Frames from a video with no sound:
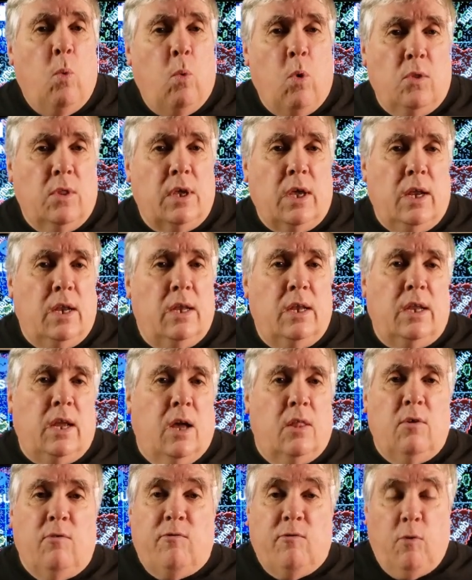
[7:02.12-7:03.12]
We're only getting
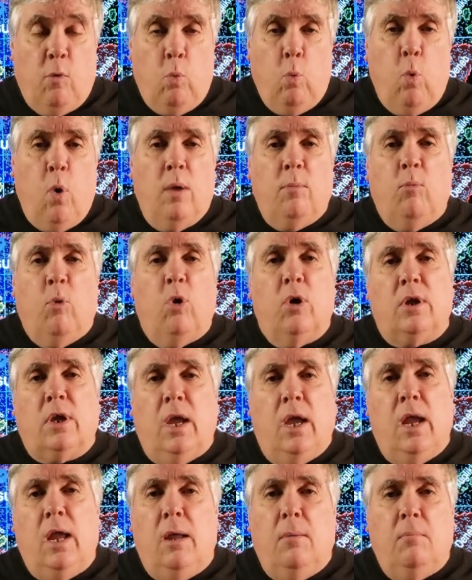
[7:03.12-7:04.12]
together for one more
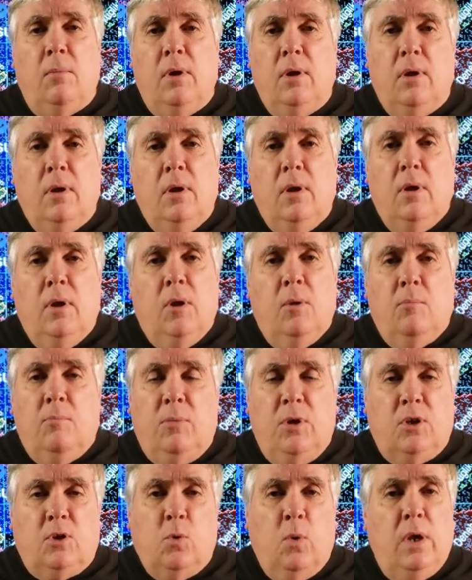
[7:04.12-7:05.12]
game
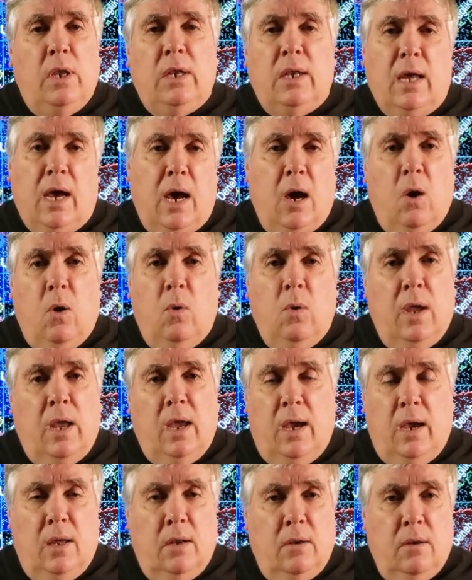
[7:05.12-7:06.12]
between now
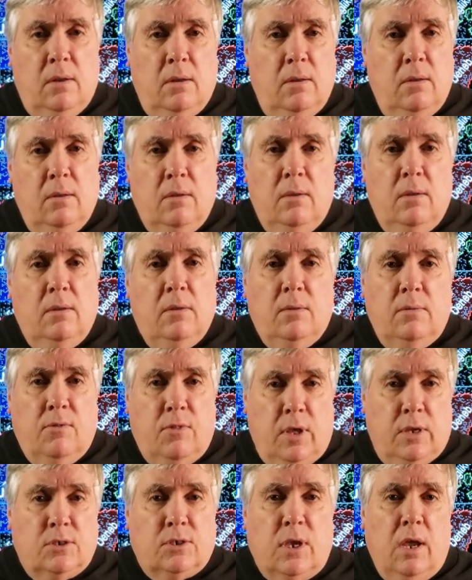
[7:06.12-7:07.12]
and
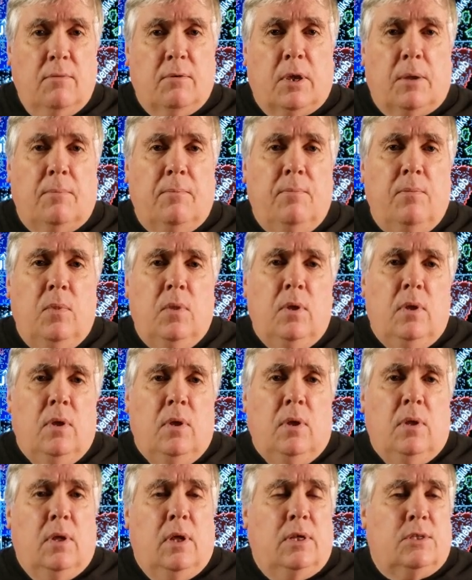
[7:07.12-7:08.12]
Thanksgiving.
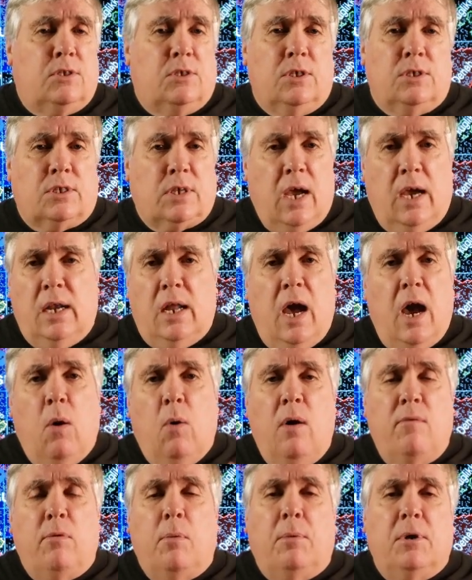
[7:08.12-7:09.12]
It's just kind of how
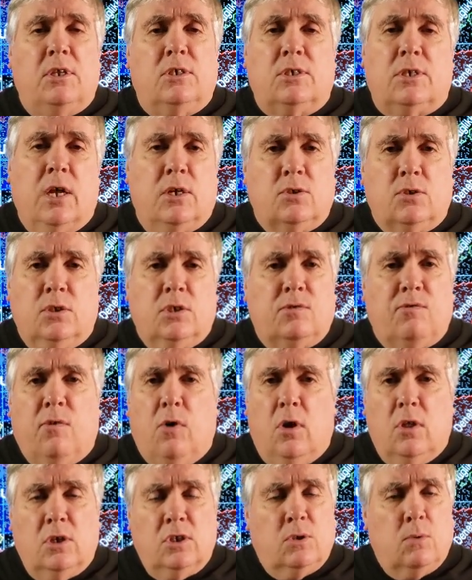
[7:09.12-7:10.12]
everybody's schedule is
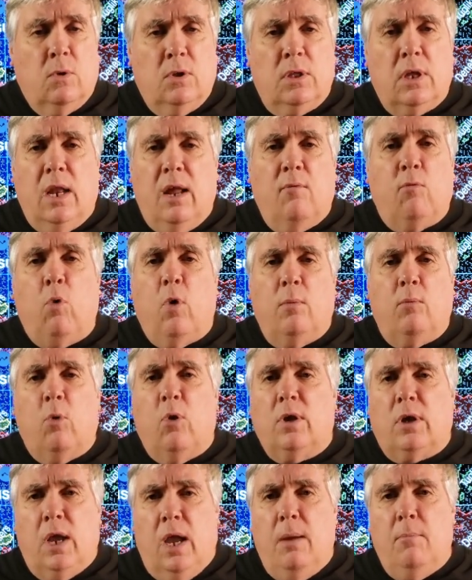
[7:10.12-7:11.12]
falling. So we're only going to have one
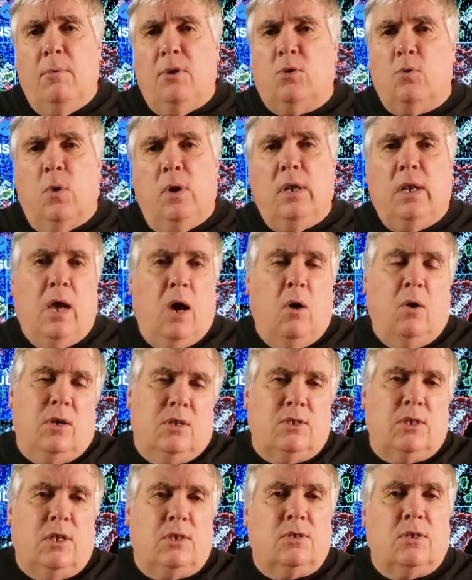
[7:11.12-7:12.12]
more game between now and
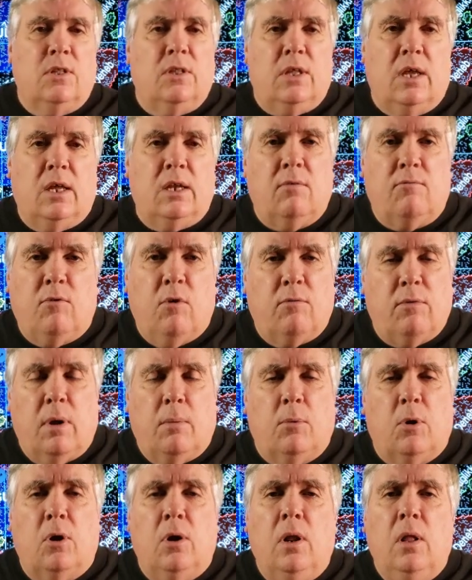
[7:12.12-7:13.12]
essentially the end of
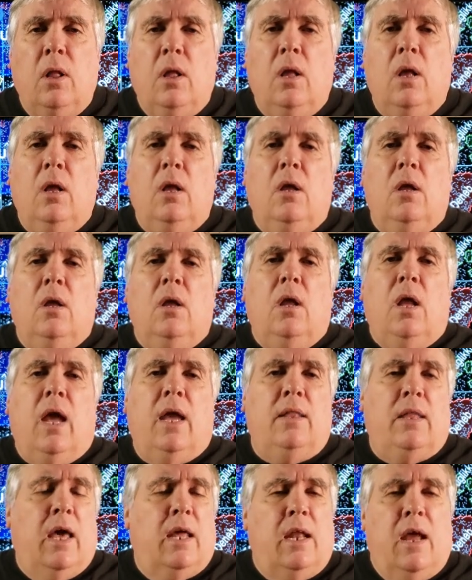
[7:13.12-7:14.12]
November.
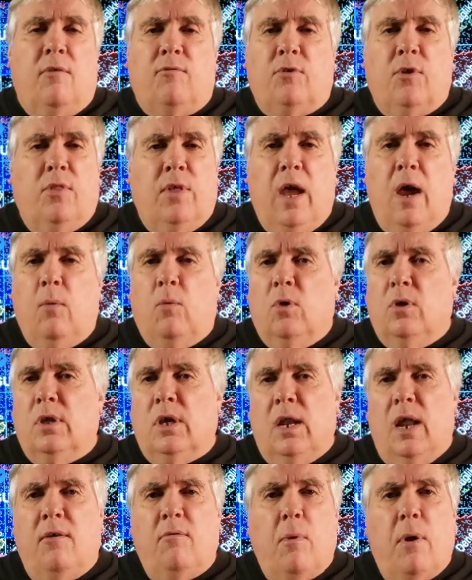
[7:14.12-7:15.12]
And then after that, we're only
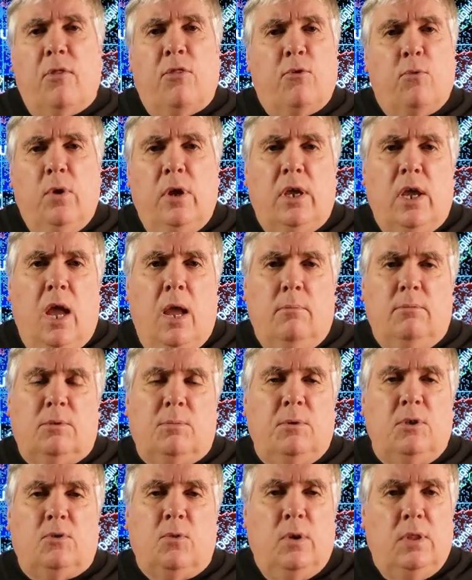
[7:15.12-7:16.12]
going to have about 3 games
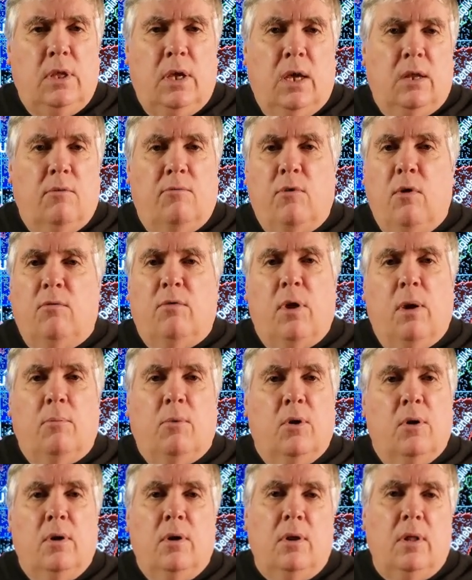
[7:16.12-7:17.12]
between the end of
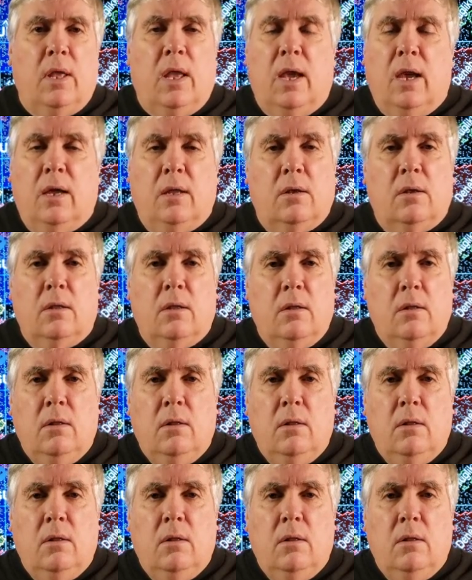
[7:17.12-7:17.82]
November and